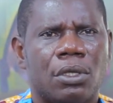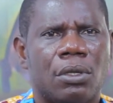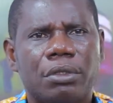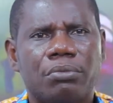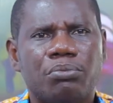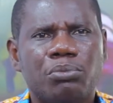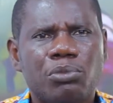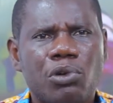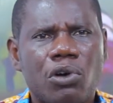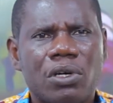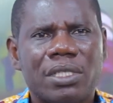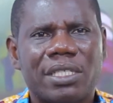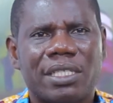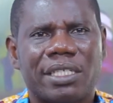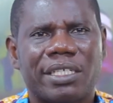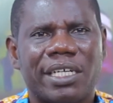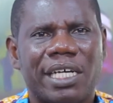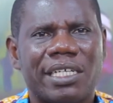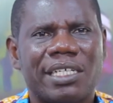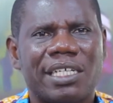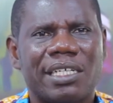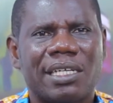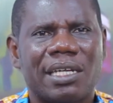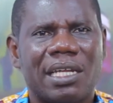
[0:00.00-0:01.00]
Most
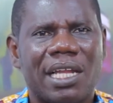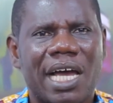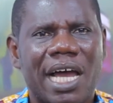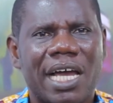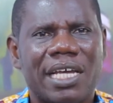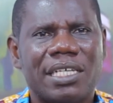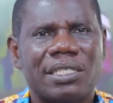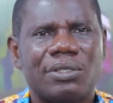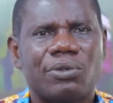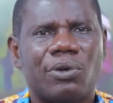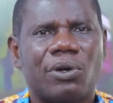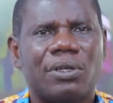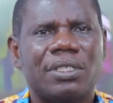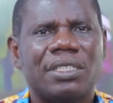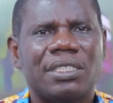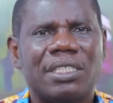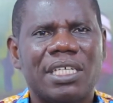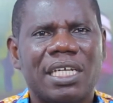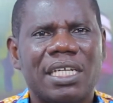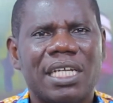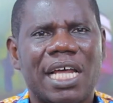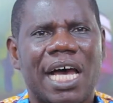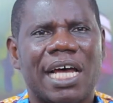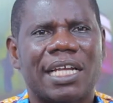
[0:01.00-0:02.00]
credit lines
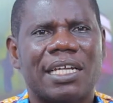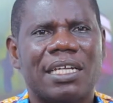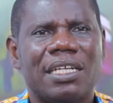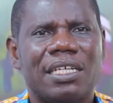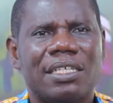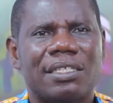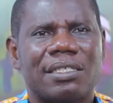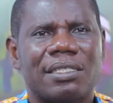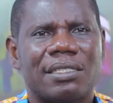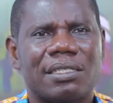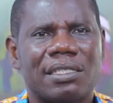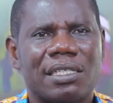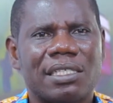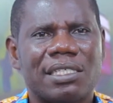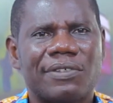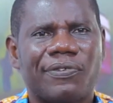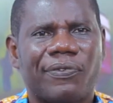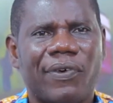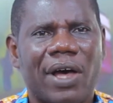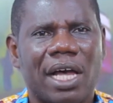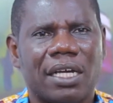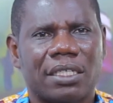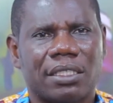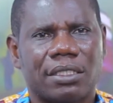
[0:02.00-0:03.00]
contain at least 6
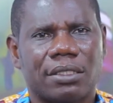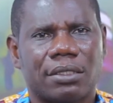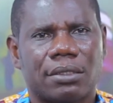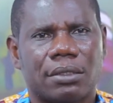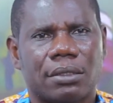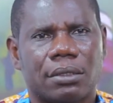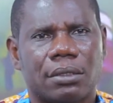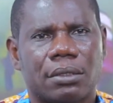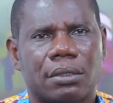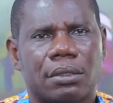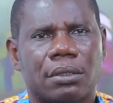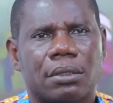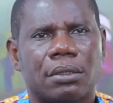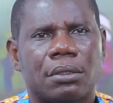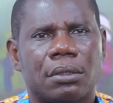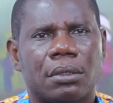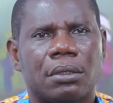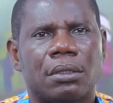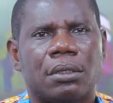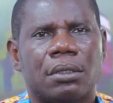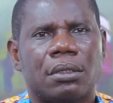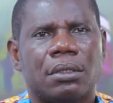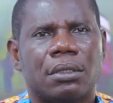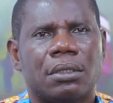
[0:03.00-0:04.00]
facts.
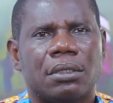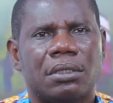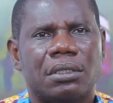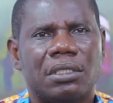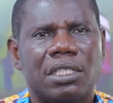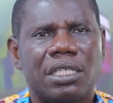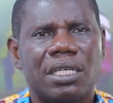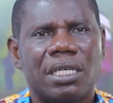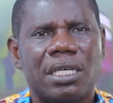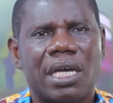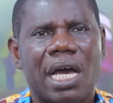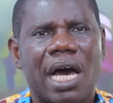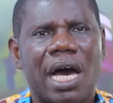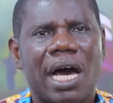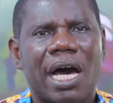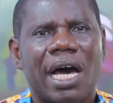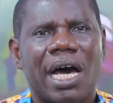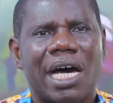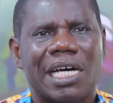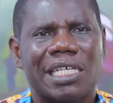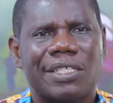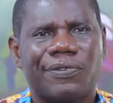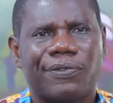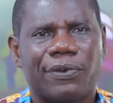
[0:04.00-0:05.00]
They
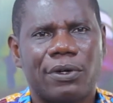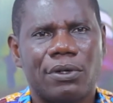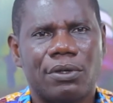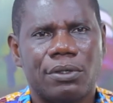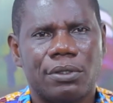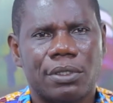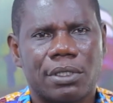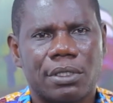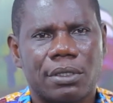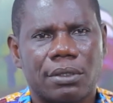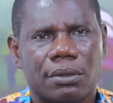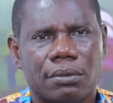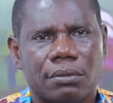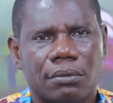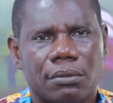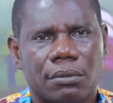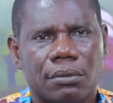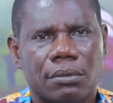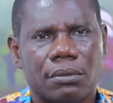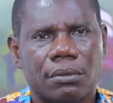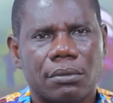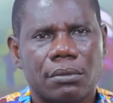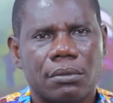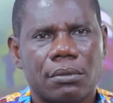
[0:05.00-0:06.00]
are as follows.
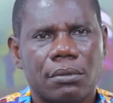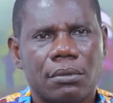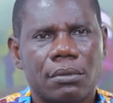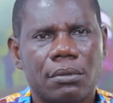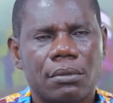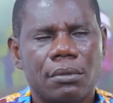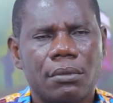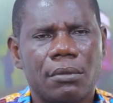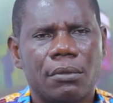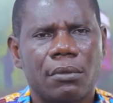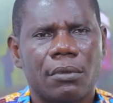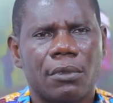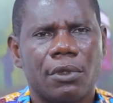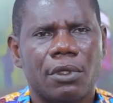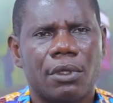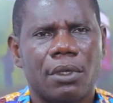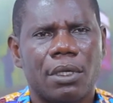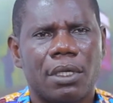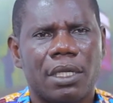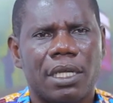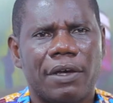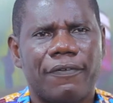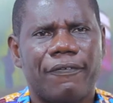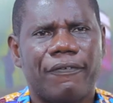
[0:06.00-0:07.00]

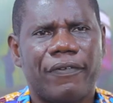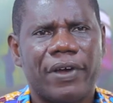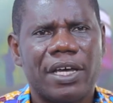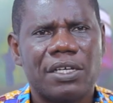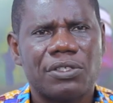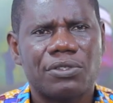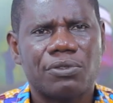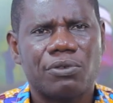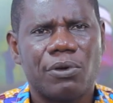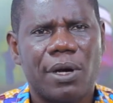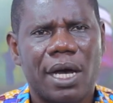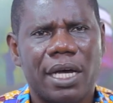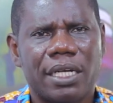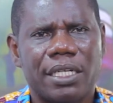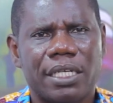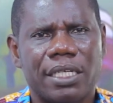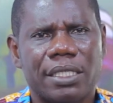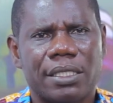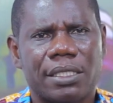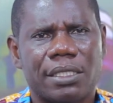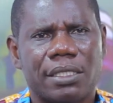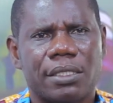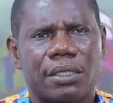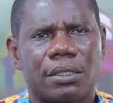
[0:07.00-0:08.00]
The first one
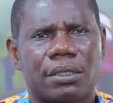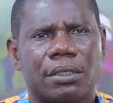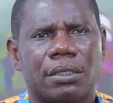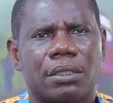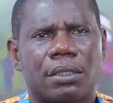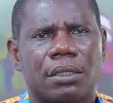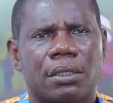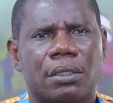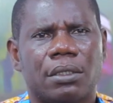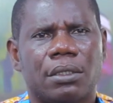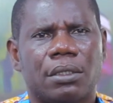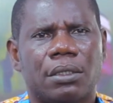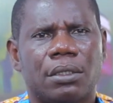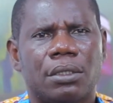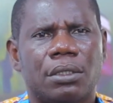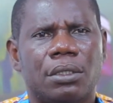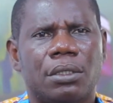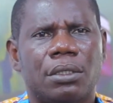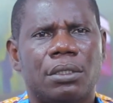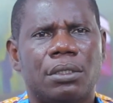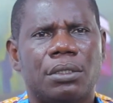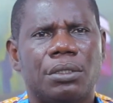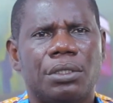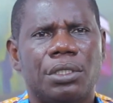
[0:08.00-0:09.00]
is,
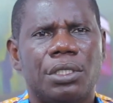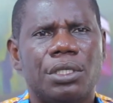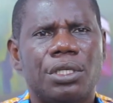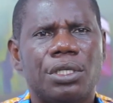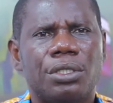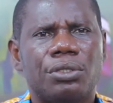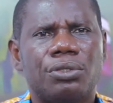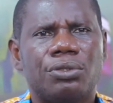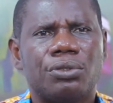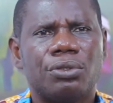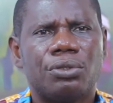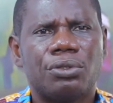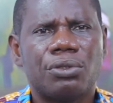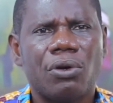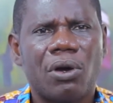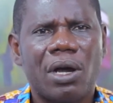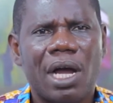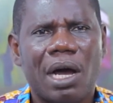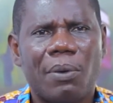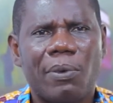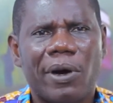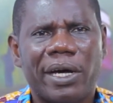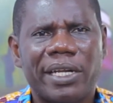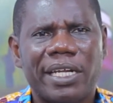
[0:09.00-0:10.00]
you need to
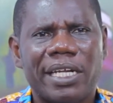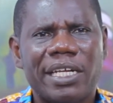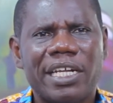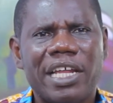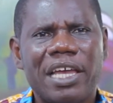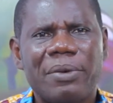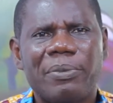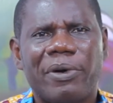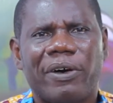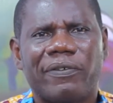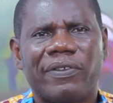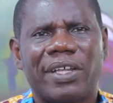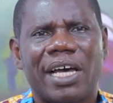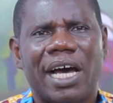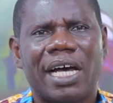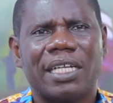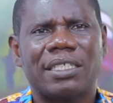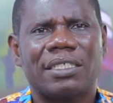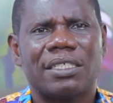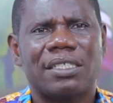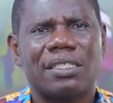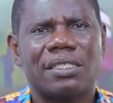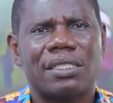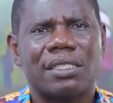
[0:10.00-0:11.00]
talk about the name of the
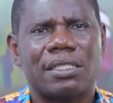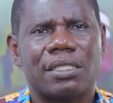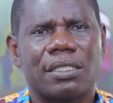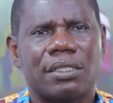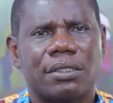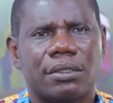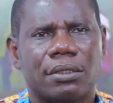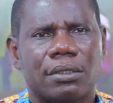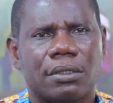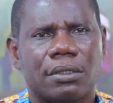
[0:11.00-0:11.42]
artist.